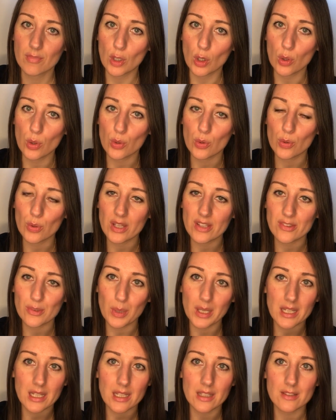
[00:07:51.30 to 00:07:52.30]
Oh, that's
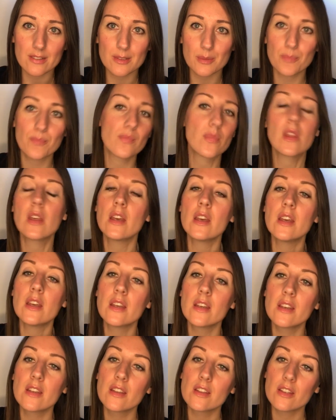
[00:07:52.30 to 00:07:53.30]
quite nice.
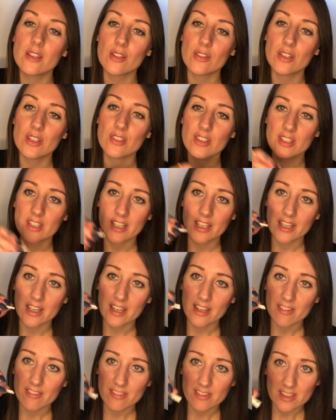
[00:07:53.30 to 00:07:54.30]
The reason I
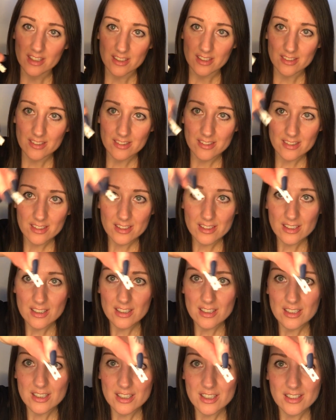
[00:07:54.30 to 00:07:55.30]
have these,
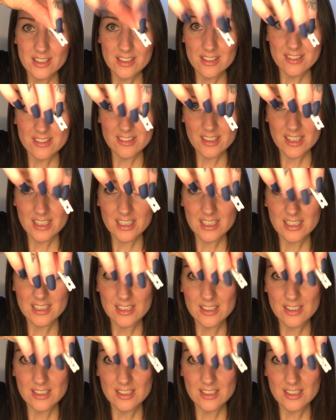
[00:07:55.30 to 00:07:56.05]
look at these tiny